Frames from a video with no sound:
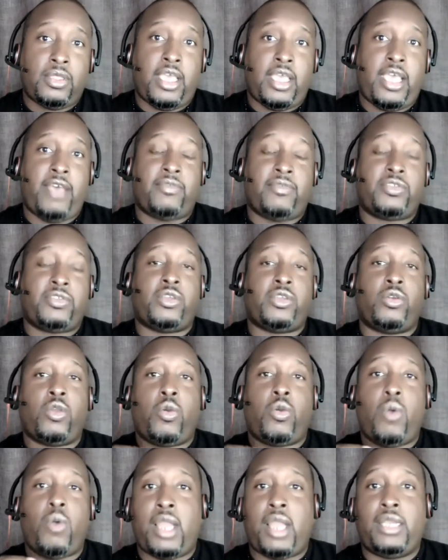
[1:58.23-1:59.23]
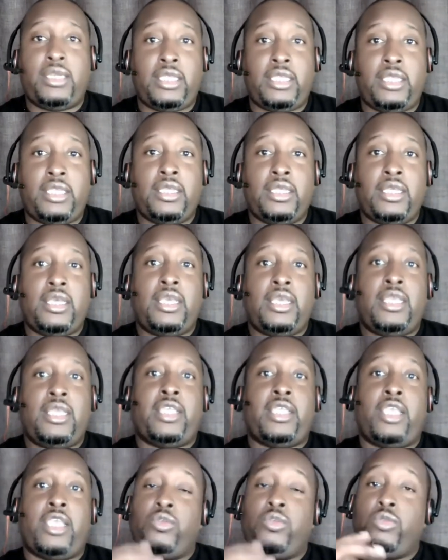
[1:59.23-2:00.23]
that have a certain quality,
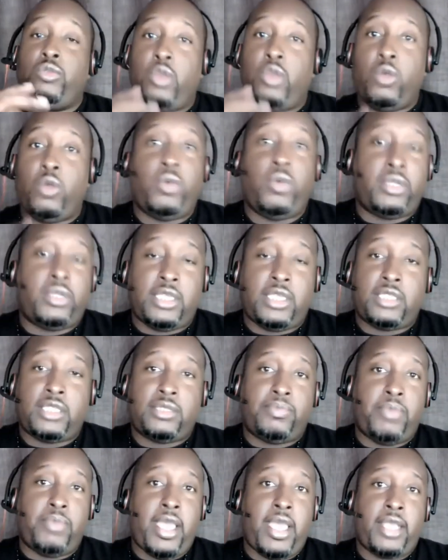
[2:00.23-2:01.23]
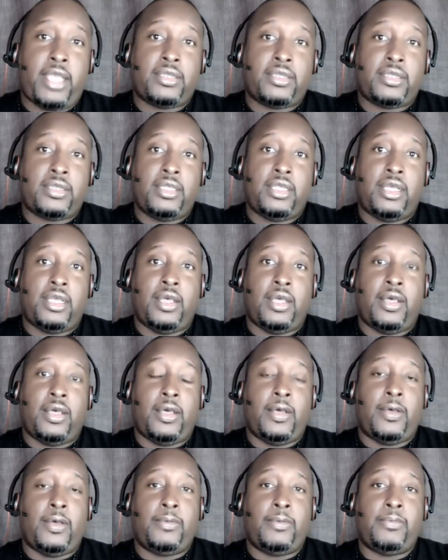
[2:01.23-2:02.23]
that you know what to expect.
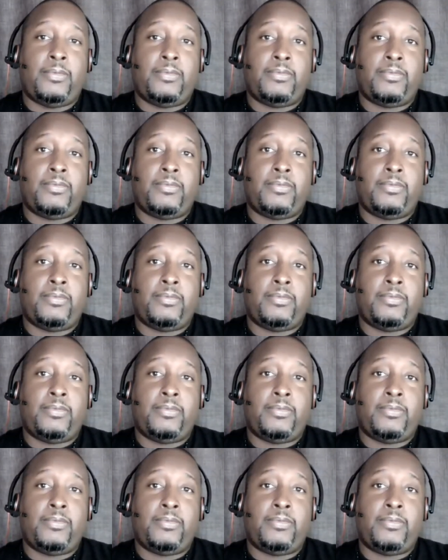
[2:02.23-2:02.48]
Uh,